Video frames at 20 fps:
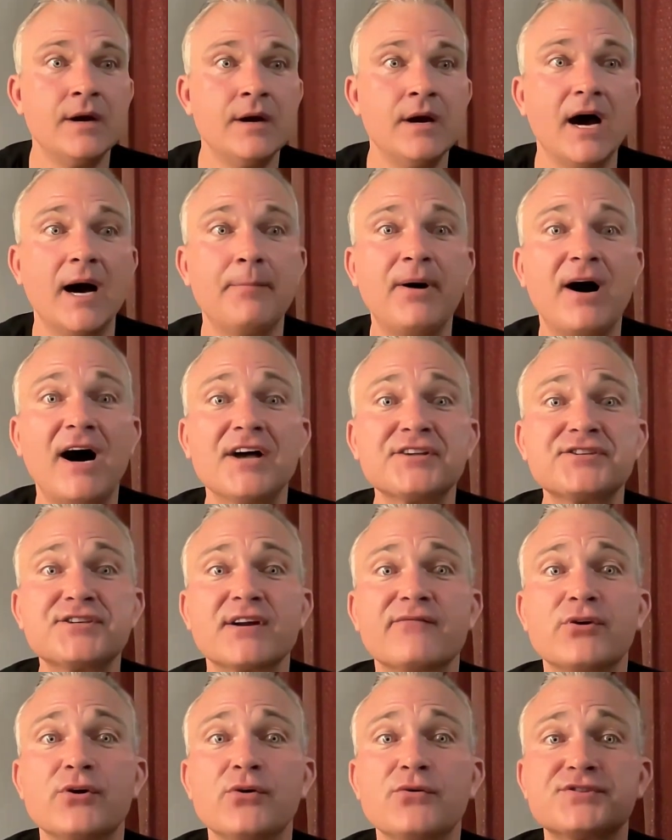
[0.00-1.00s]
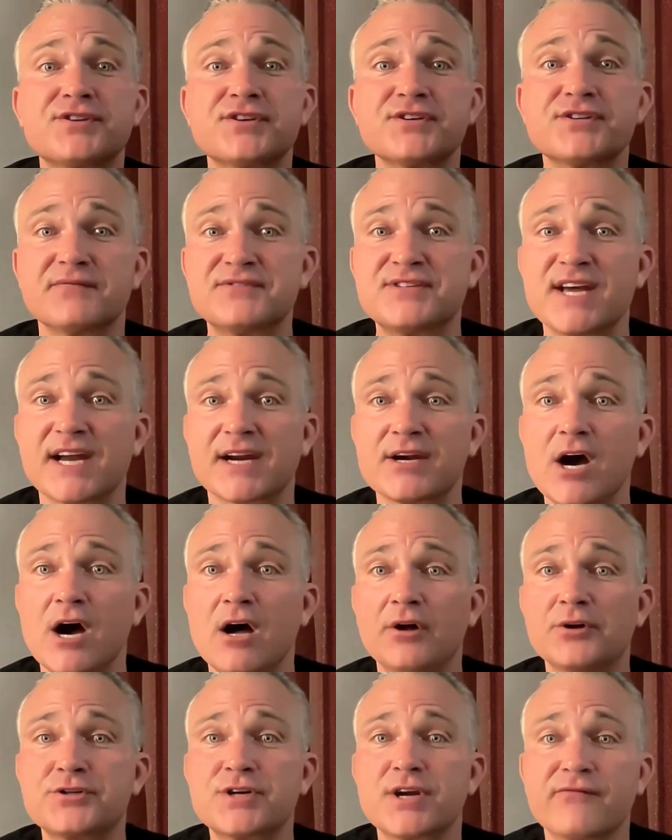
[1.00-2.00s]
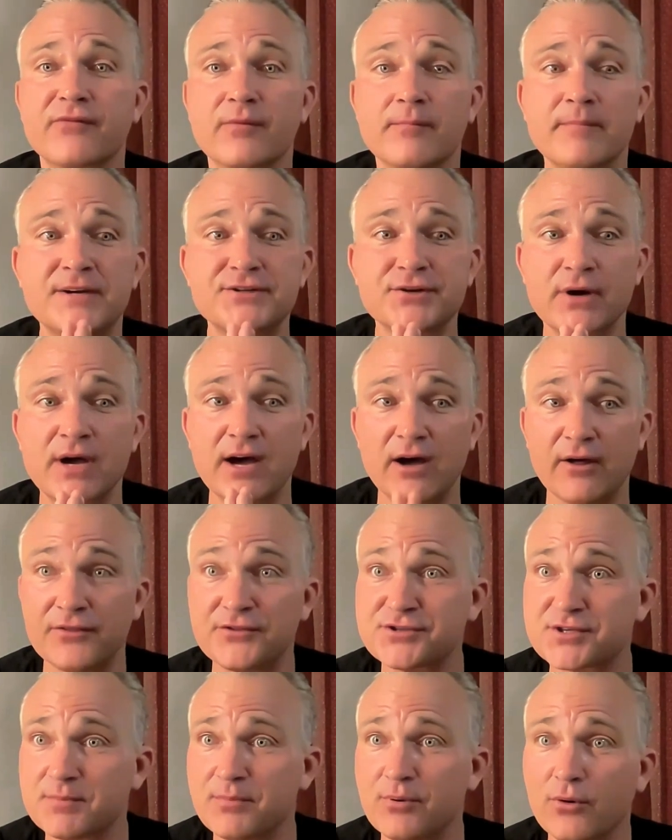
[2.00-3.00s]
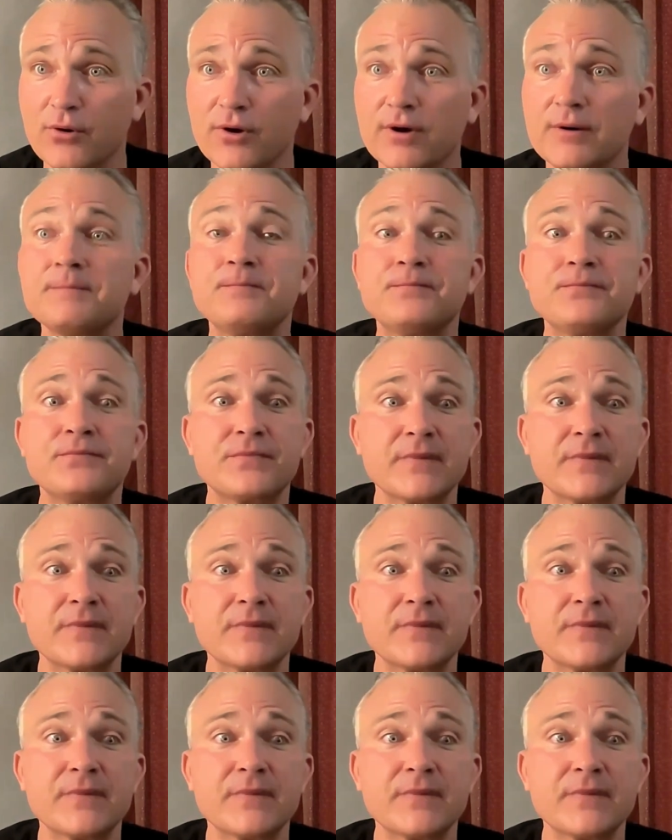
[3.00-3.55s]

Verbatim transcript: Uh, positive uses of technology for mental health support,